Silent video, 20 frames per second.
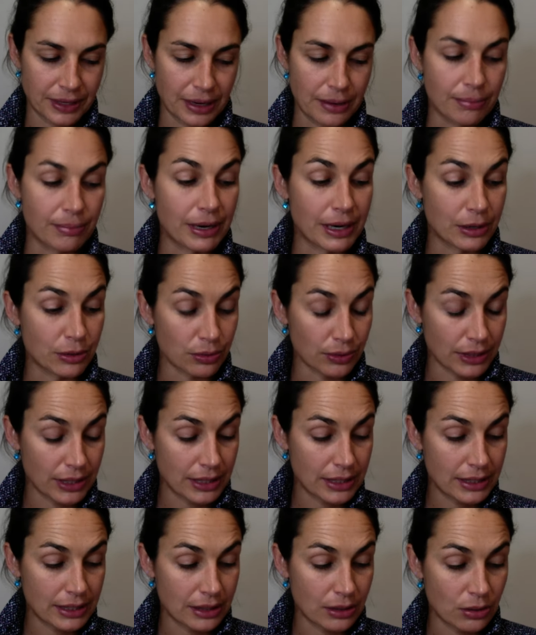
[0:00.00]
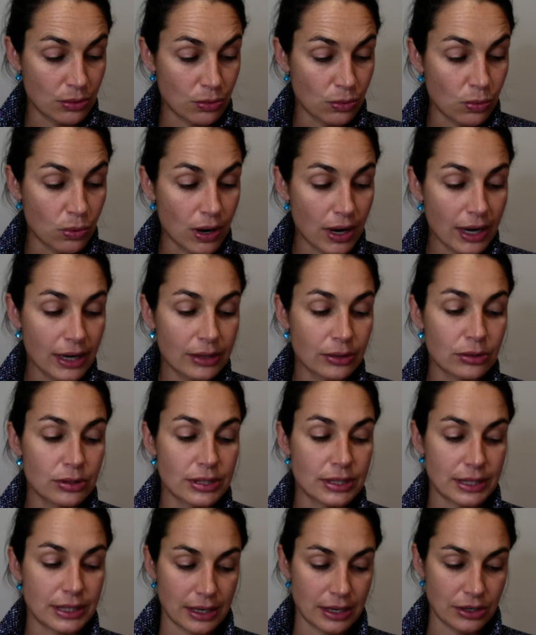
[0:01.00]
By creating a wider
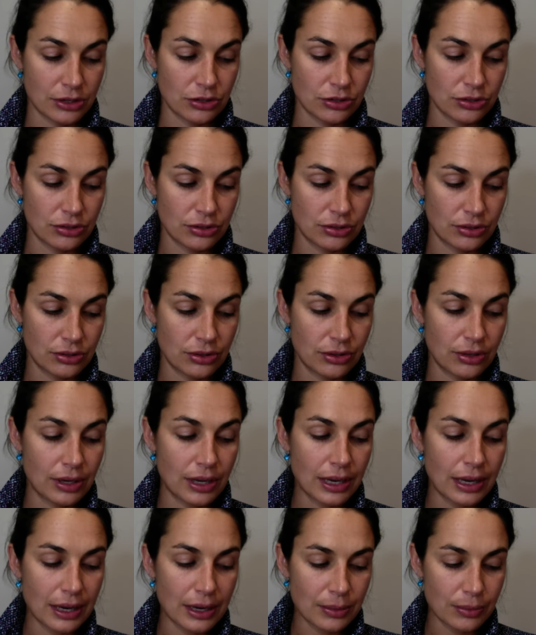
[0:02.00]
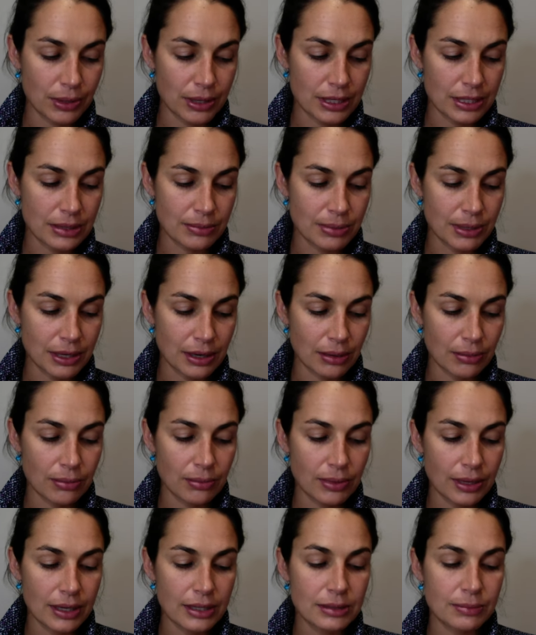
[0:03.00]
stage, the highways become
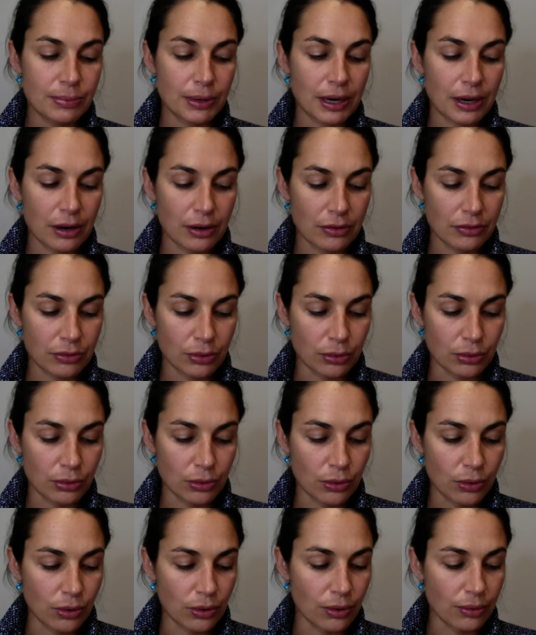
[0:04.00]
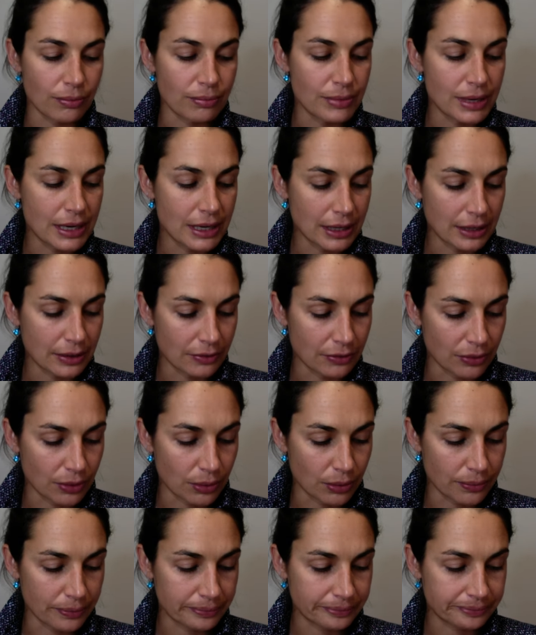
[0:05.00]
less powerful or meaningful,